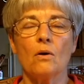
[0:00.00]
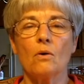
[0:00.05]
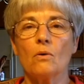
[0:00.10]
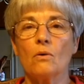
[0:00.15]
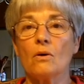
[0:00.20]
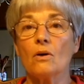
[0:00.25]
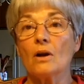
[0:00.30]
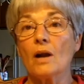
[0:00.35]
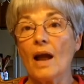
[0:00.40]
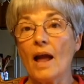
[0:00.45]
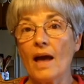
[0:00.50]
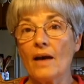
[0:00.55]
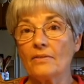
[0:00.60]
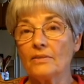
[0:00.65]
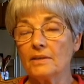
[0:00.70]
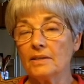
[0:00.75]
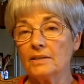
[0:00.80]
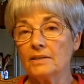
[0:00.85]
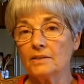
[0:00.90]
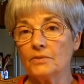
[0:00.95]
or
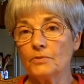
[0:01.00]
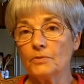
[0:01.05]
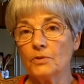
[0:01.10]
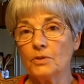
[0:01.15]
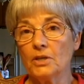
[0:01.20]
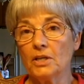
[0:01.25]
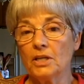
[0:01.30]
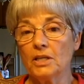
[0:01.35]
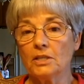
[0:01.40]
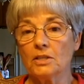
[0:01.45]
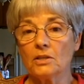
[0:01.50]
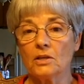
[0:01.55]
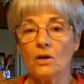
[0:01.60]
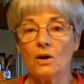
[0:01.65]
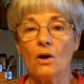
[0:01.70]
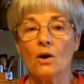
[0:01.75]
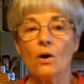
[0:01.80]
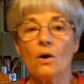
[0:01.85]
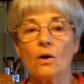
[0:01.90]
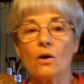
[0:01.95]
athlete's foot,
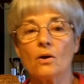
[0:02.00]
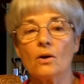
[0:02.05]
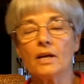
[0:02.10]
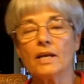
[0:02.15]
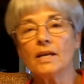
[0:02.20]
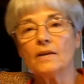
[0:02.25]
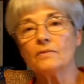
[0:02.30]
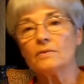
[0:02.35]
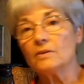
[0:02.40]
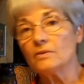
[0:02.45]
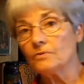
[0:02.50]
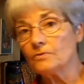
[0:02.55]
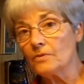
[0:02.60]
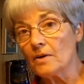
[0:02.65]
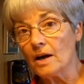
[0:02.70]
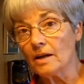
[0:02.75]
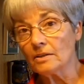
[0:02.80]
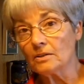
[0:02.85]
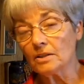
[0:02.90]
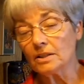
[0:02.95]
or even
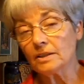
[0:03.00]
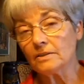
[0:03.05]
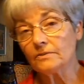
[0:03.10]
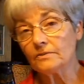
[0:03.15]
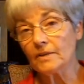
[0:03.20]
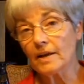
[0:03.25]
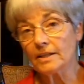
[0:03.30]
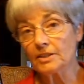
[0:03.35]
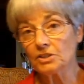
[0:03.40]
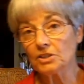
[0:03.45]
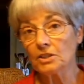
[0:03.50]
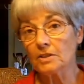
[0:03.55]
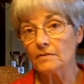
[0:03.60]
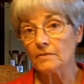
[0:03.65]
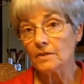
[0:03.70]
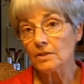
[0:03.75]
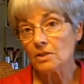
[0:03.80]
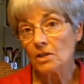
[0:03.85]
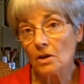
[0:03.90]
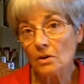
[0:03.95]
fungal infection of
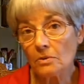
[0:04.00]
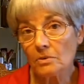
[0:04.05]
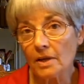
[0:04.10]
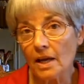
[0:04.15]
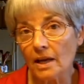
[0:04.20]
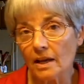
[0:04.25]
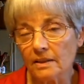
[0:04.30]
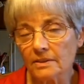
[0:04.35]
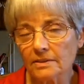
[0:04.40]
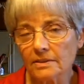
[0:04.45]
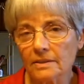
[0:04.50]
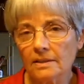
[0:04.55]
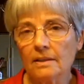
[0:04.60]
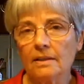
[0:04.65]
the toenails.